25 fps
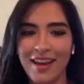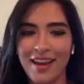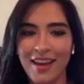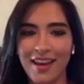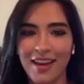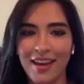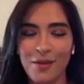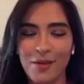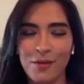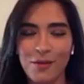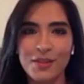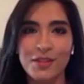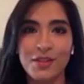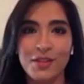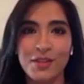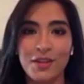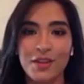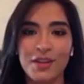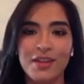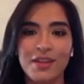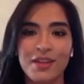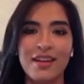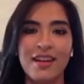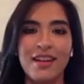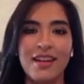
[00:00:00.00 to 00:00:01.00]
it was
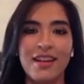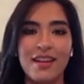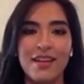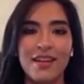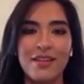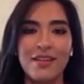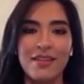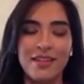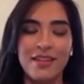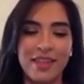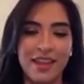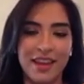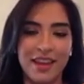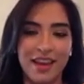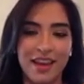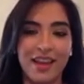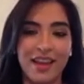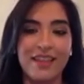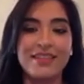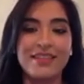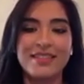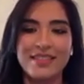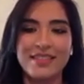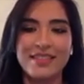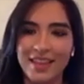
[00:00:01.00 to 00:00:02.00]
good, the
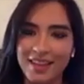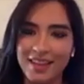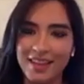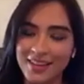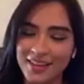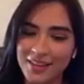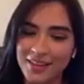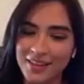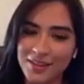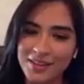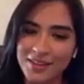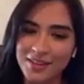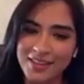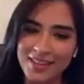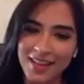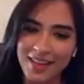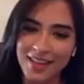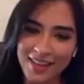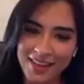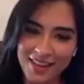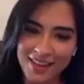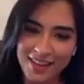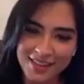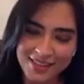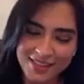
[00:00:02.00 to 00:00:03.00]
technical
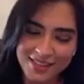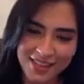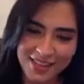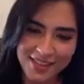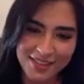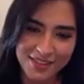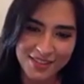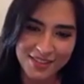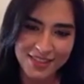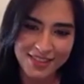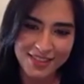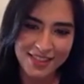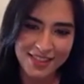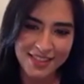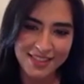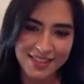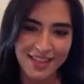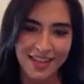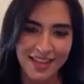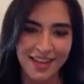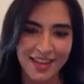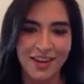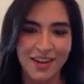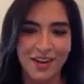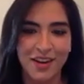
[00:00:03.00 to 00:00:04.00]
side, as Sandra says,
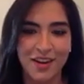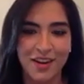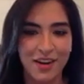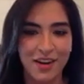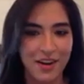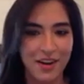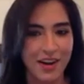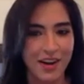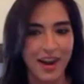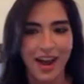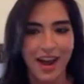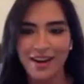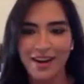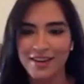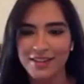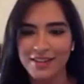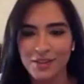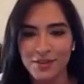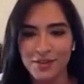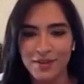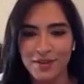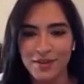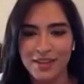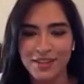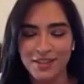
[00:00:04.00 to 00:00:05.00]
like her art
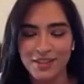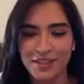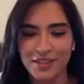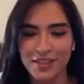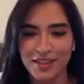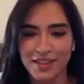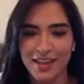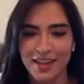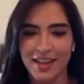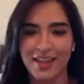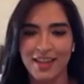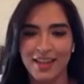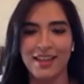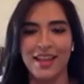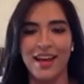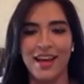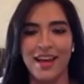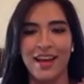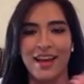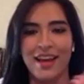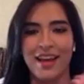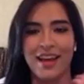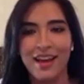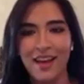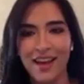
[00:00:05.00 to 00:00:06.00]
direction and
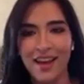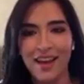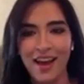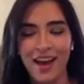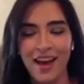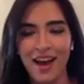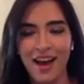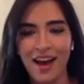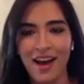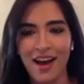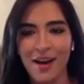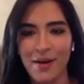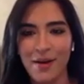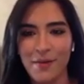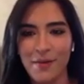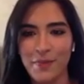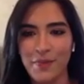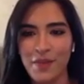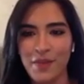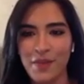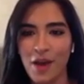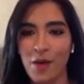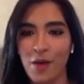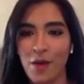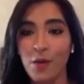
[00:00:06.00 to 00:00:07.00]
like
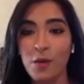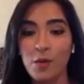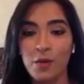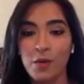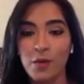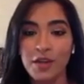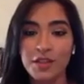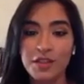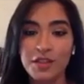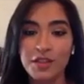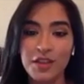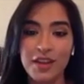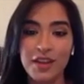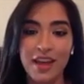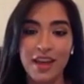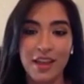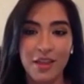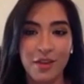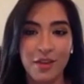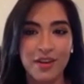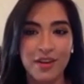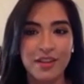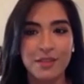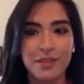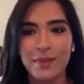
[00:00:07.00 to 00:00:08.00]
how we work
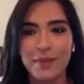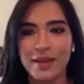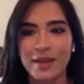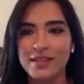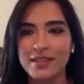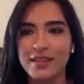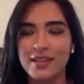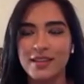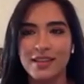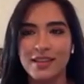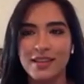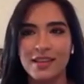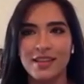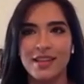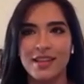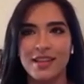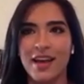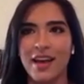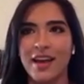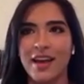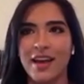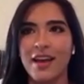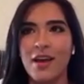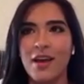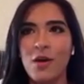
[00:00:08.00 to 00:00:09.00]
together is basically
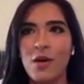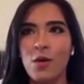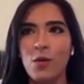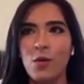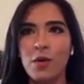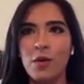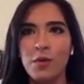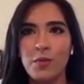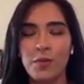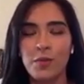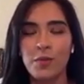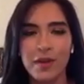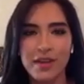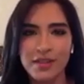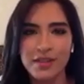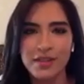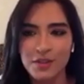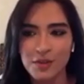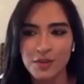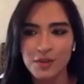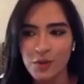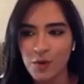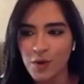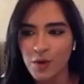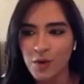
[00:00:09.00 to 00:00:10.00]
like we
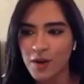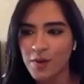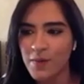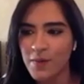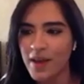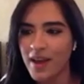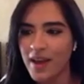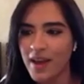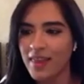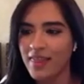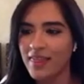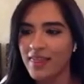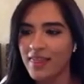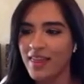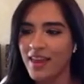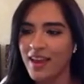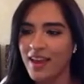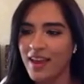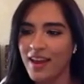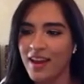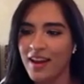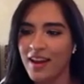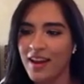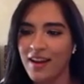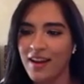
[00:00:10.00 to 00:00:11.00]
brainstorm, and then